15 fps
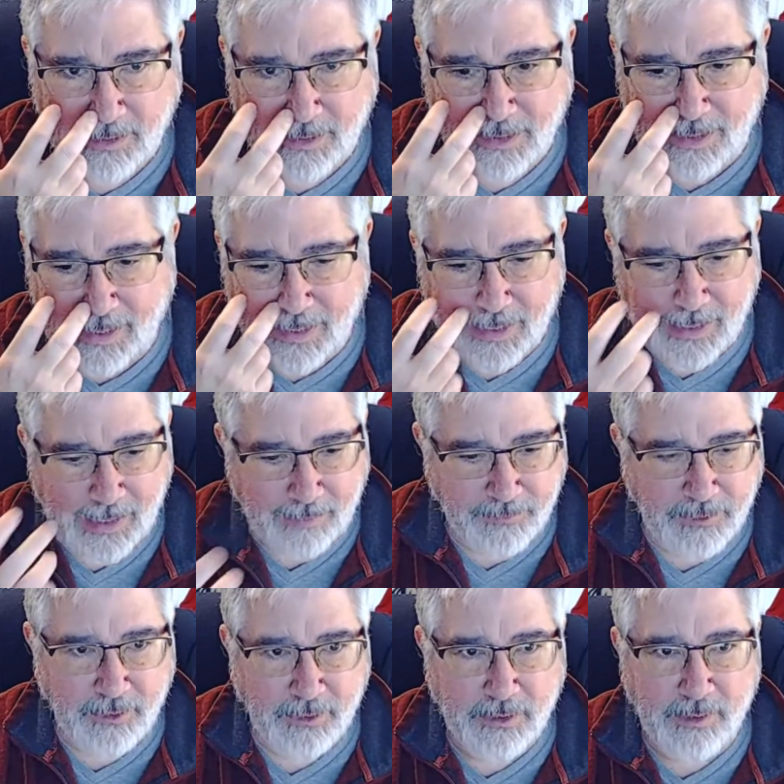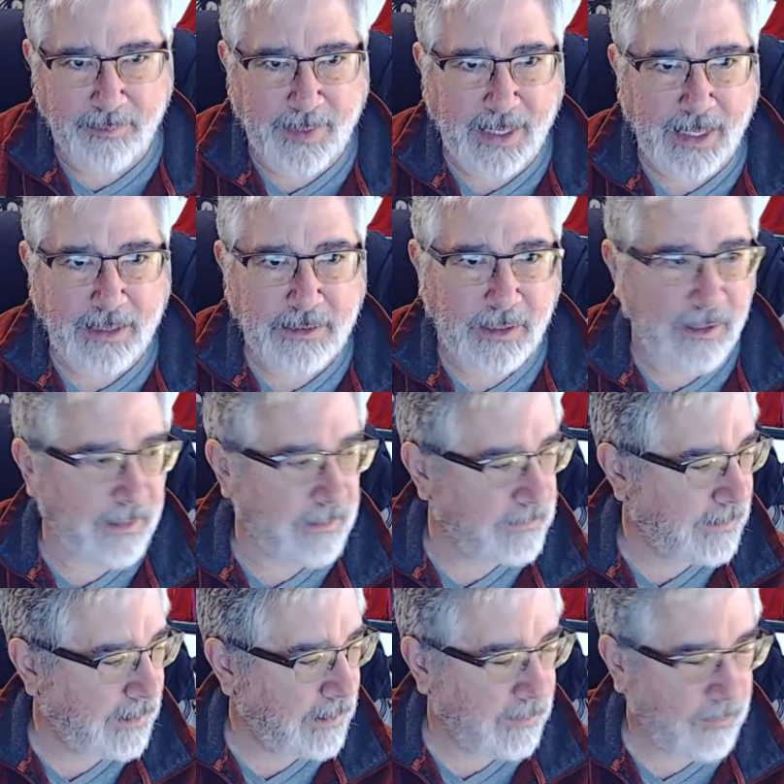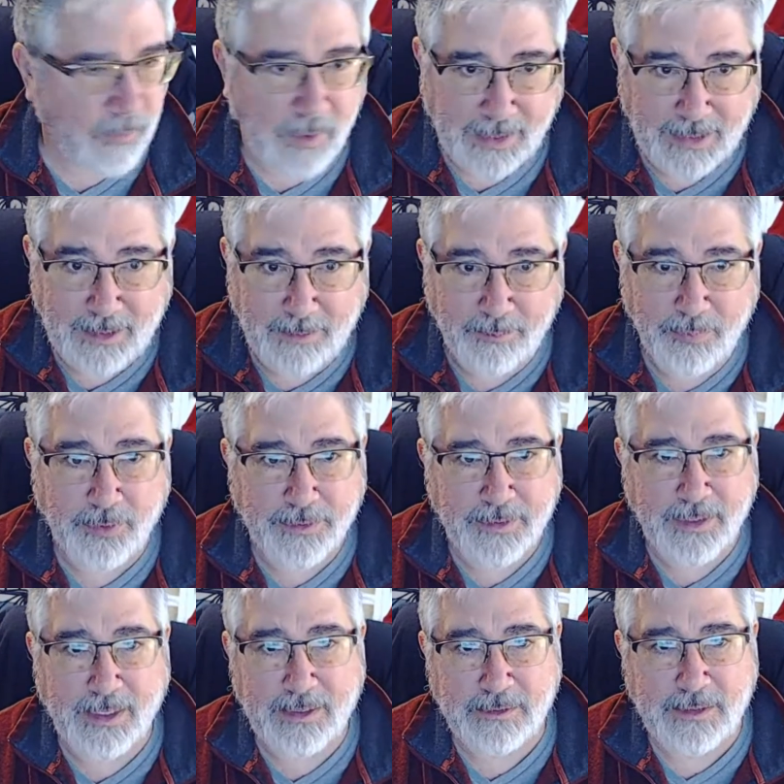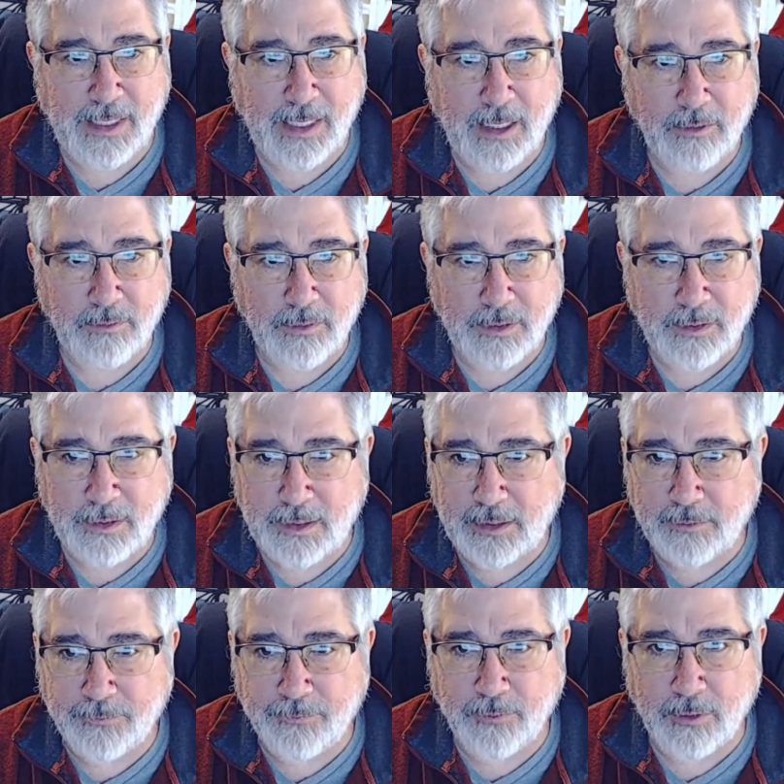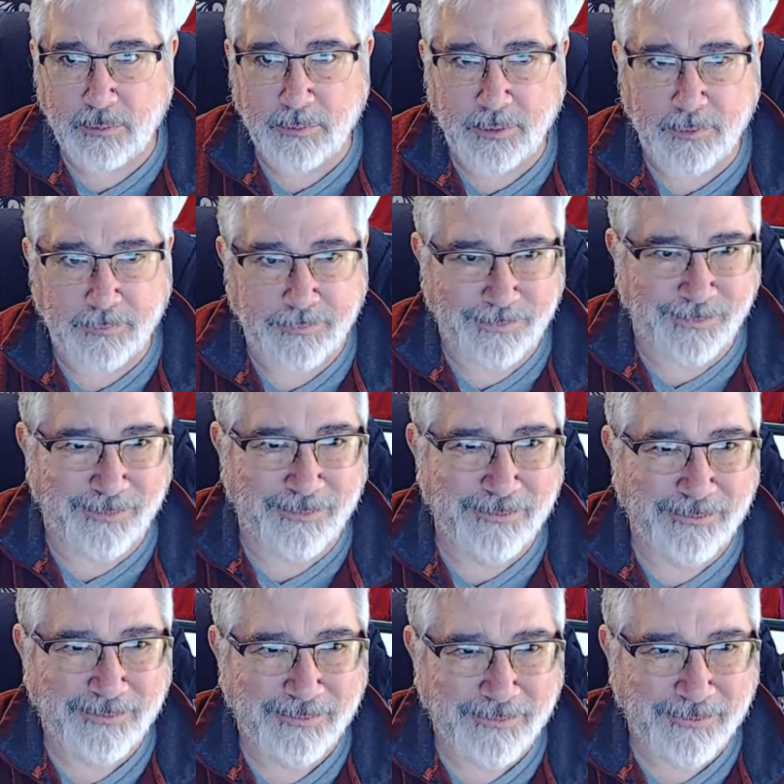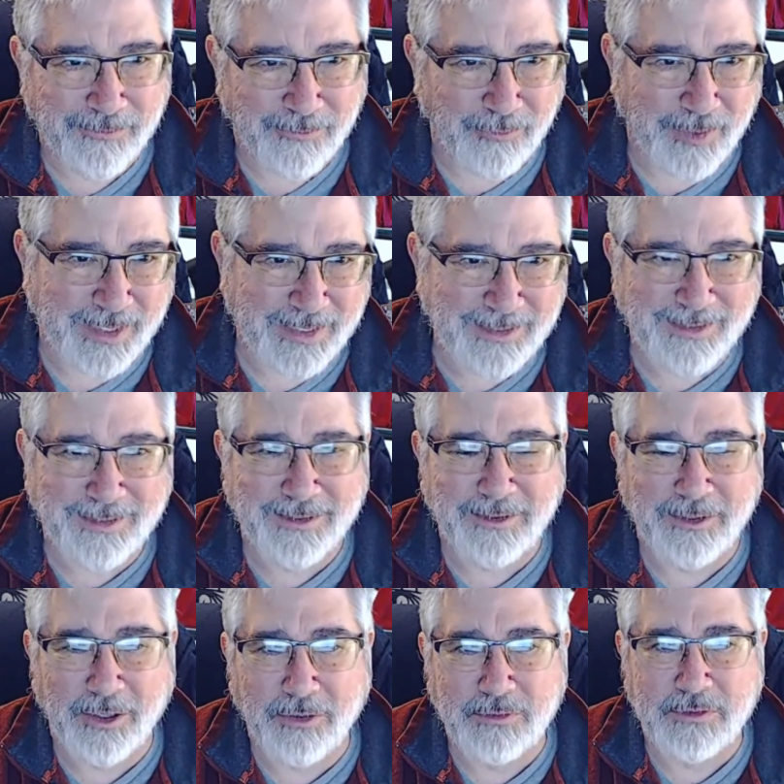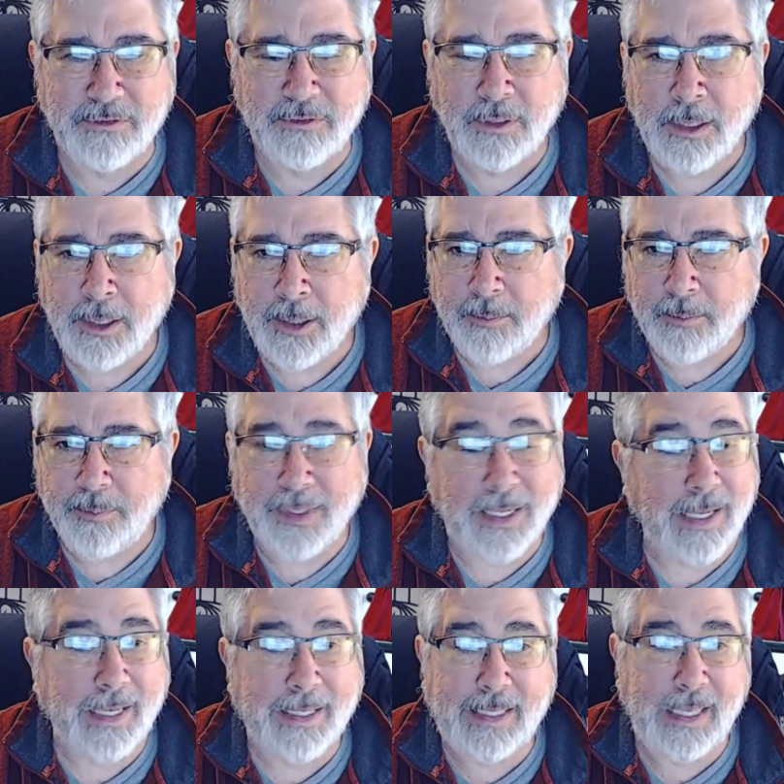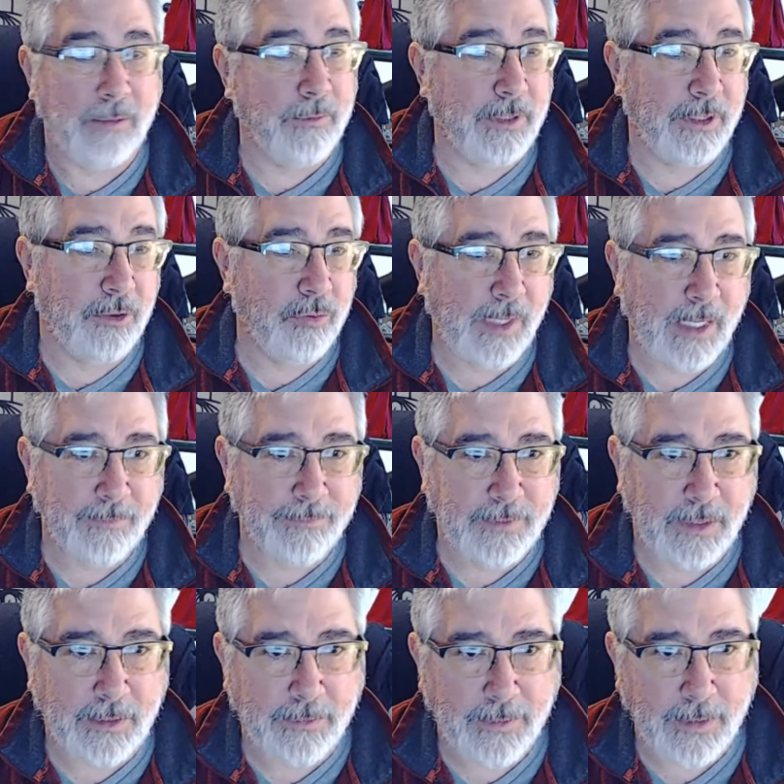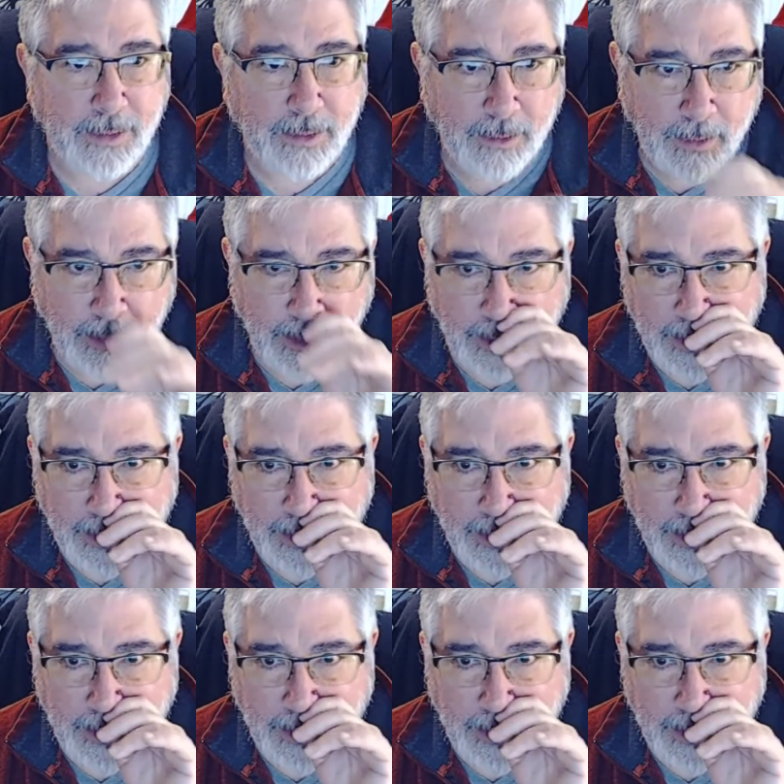Like I have good and bad days where I can put things down in the form of written notes, but I can't really craft anything.